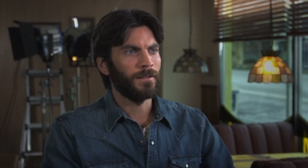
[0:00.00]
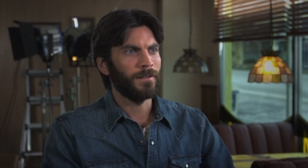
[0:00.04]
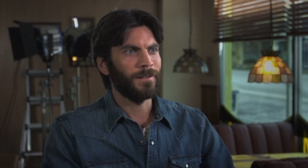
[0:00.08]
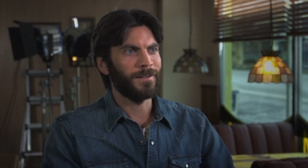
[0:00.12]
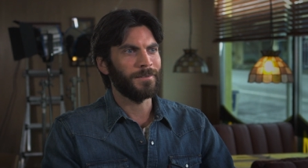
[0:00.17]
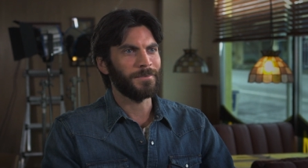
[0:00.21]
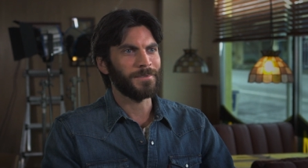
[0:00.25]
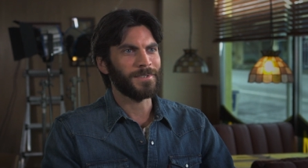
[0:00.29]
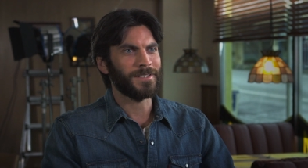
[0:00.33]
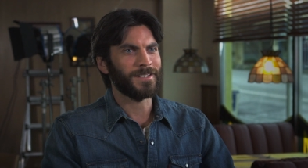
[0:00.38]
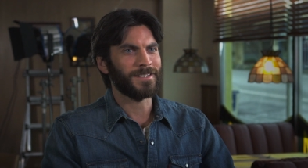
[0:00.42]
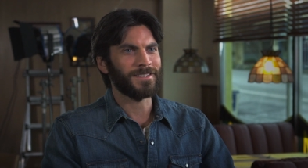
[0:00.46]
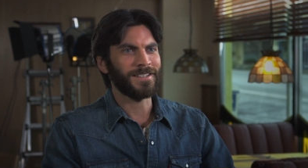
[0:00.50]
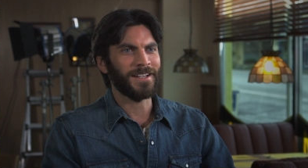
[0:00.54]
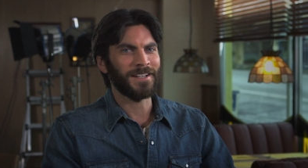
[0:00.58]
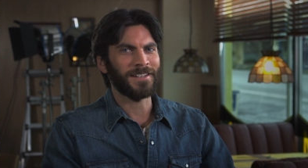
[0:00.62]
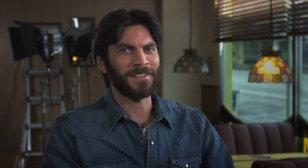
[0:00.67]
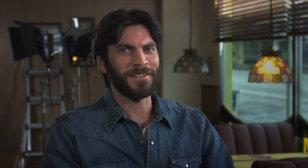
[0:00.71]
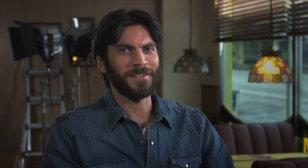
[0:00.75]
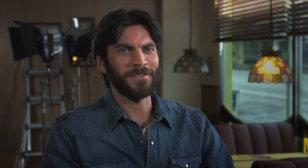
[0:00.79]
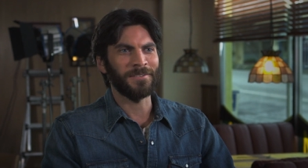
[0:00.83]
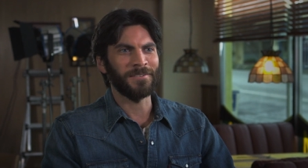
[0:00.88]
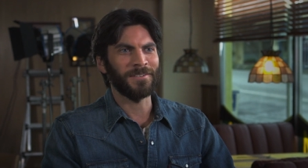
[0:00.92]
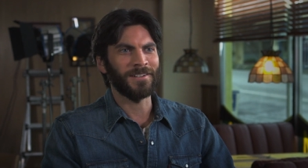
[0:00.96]
it was
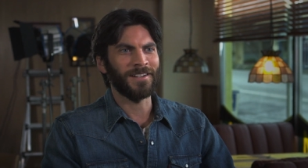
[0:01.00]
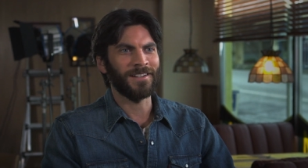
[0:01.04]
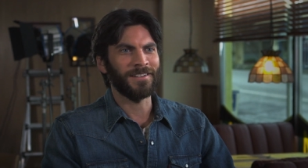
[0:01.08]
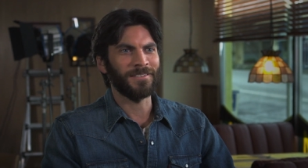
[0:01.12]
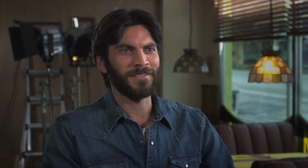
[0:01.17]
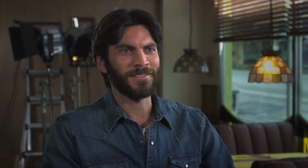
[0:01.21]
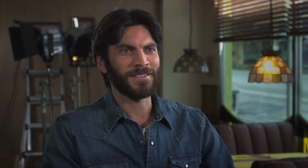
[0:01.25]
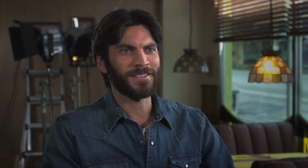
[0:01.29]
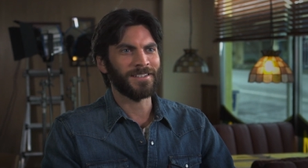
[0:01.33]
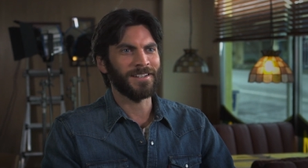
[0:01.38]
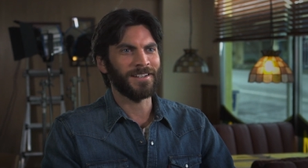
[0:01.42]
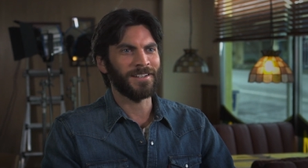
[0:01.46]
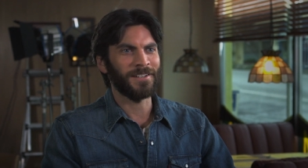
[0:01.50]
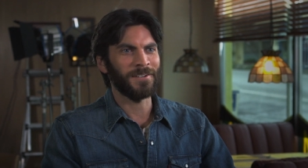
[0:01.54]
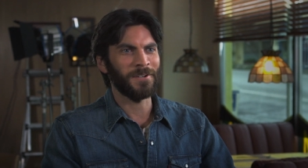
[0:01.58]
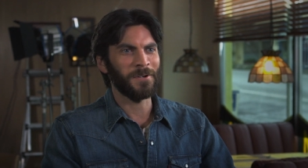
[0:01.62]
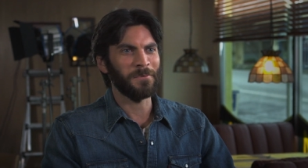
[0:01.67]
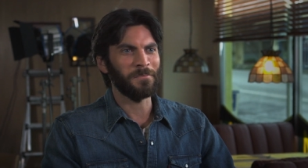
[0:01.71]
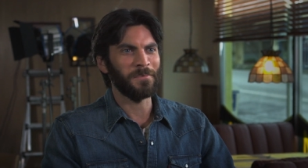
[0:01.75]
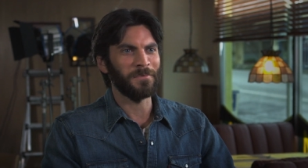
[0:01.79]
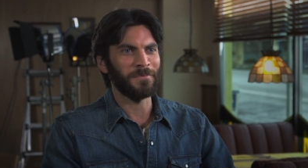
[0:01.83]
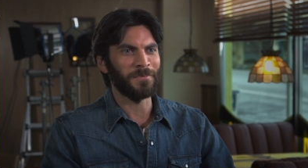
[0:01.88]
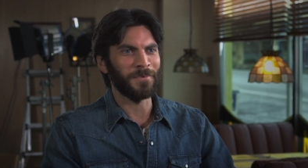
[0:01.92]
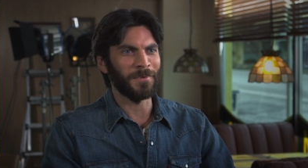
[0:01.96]
exactly what I was kind of
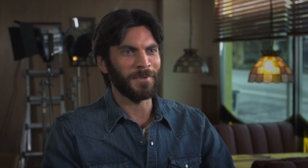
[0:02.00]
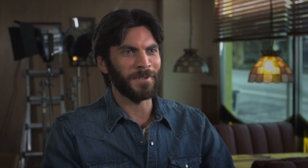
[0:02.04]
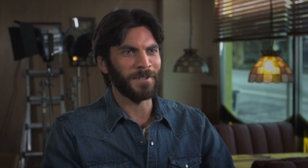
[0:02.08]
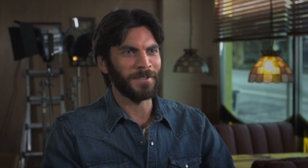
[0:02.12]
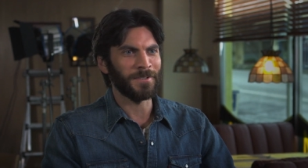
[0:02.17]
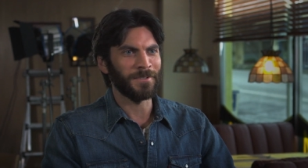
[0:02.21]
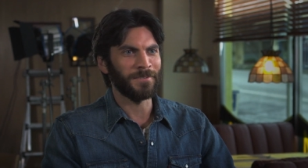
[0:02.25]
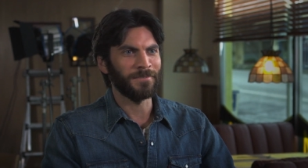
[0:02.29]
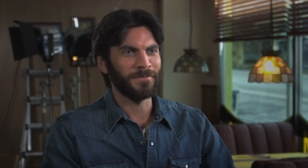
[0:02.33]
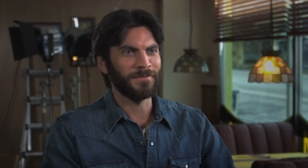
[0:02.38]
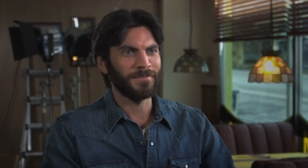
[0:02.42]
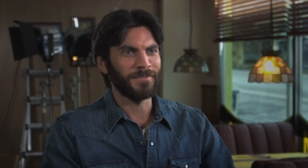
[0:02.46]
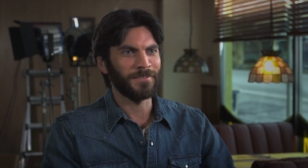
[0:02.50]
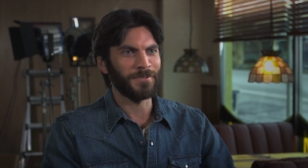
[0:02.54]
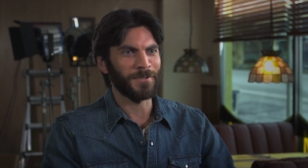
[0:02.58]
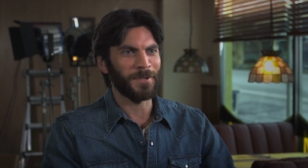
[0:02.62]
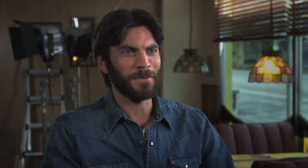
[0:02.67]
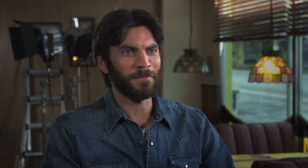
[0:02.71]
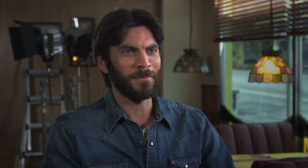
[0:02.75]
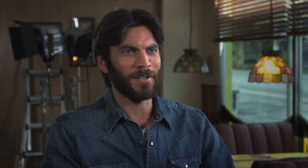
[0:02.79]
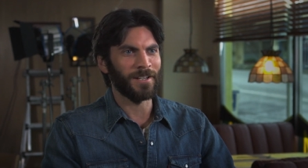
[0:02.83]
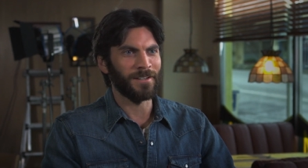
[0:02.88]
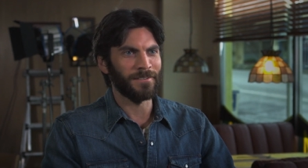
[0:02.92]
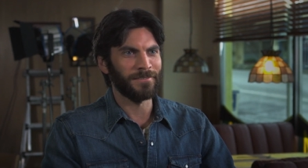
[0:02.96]
hoping for and
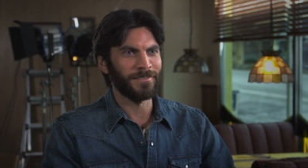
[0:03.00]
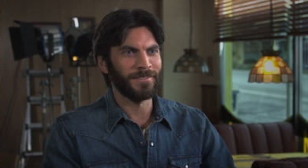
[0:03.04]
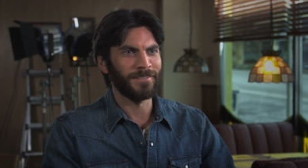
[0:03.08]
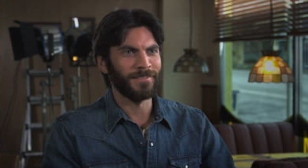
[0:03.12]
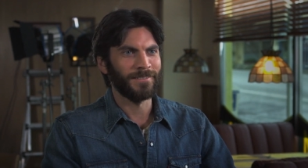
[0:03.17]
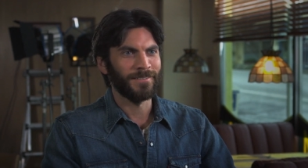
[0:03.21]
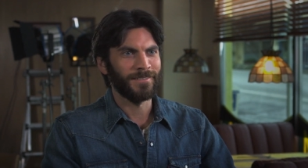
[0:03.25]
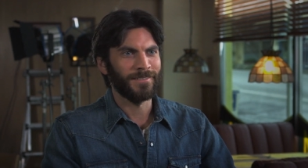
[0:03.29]
dreaming of.